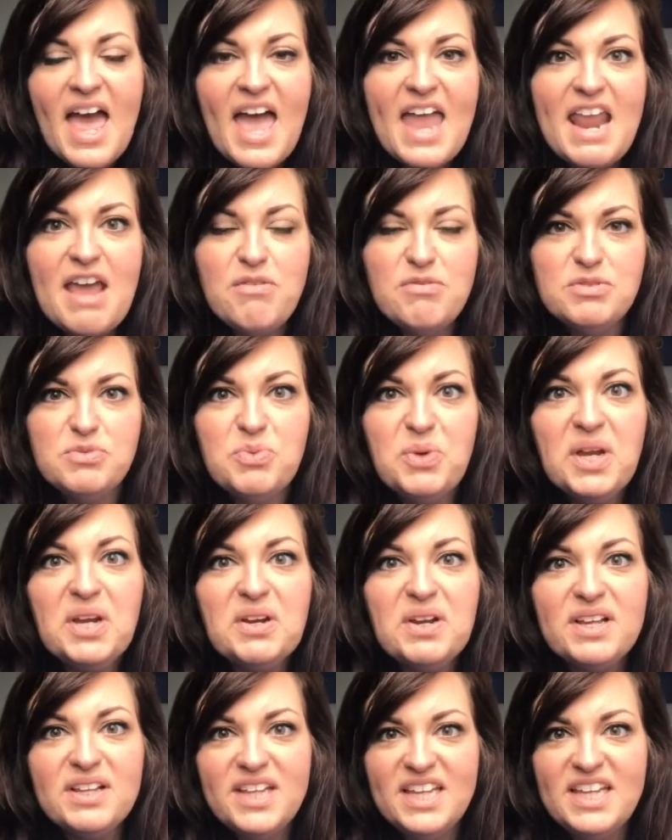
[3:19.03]
And I was
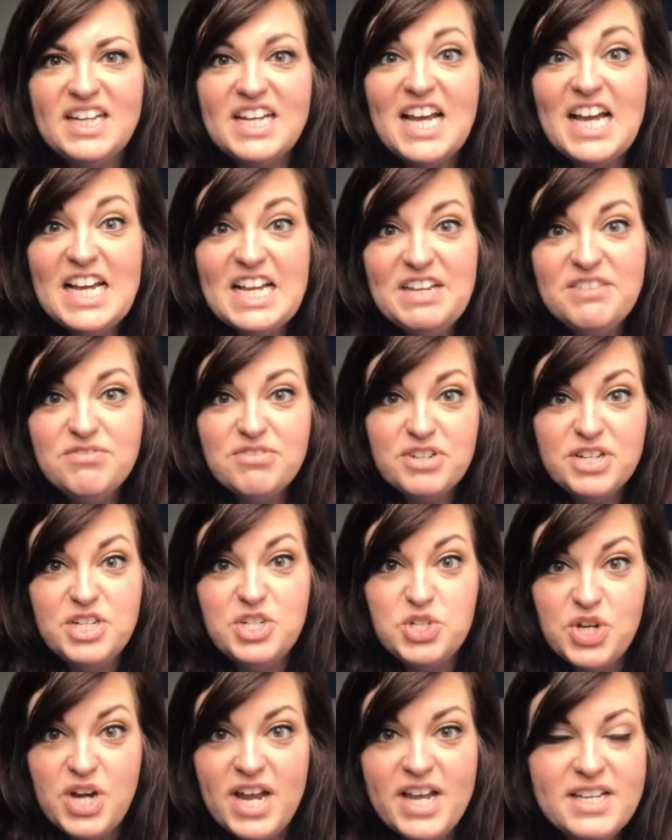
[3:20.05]
wearing, like, an ivory
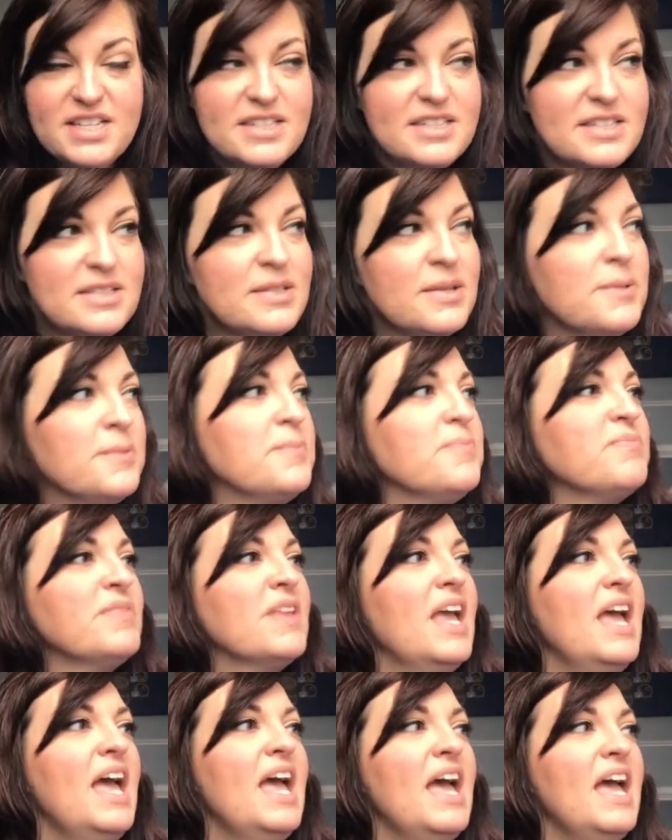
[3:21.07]
dress,
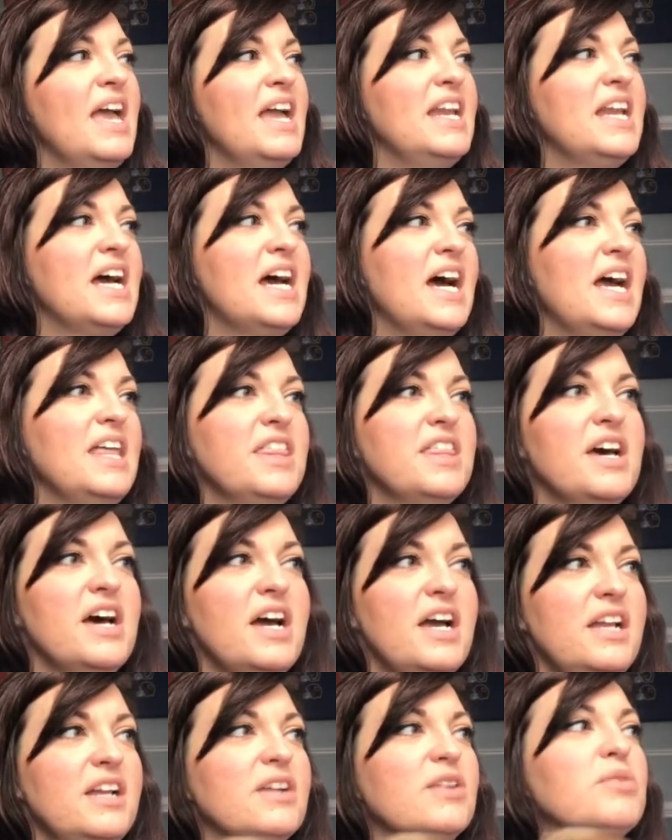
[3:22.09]
and I
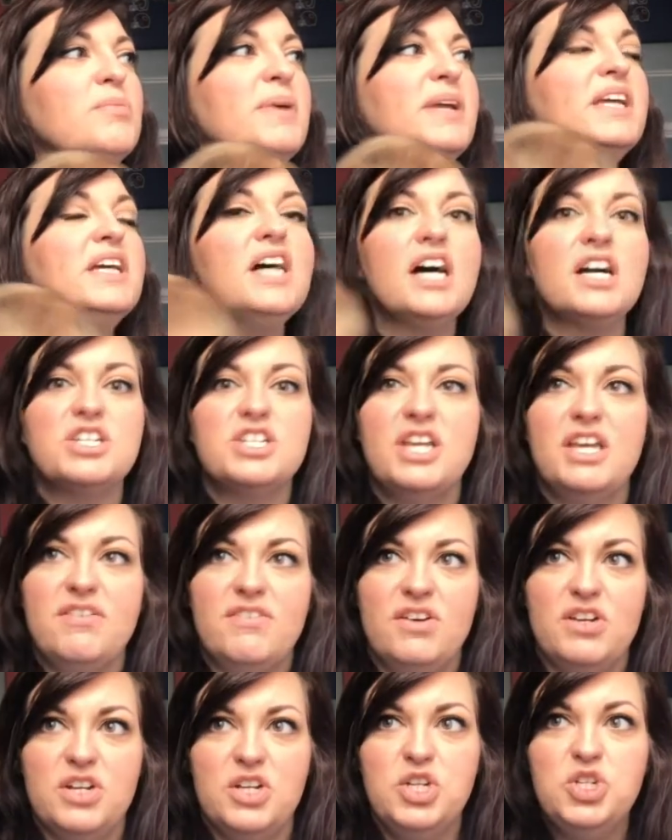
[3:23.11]
thought, oh my gosh, I have
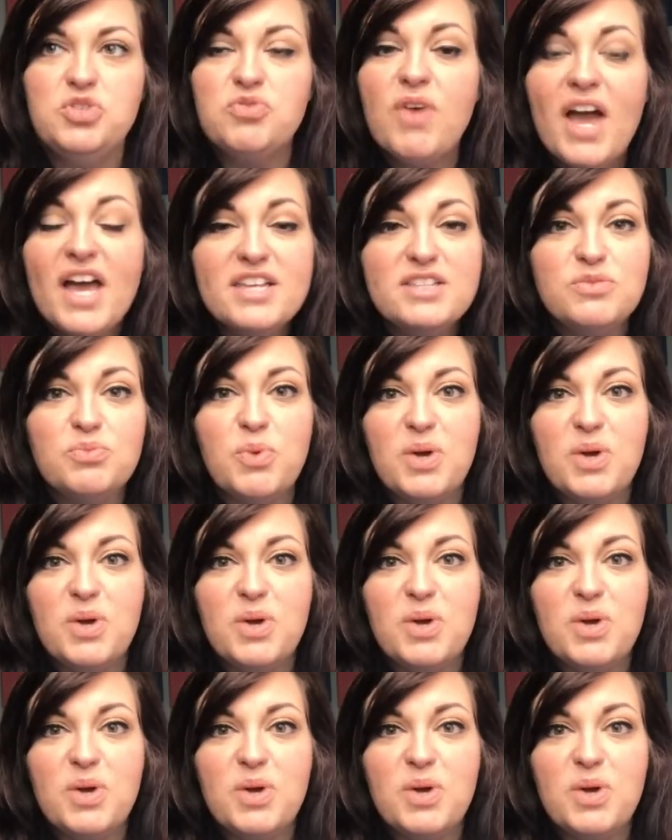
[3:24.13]
on a dress.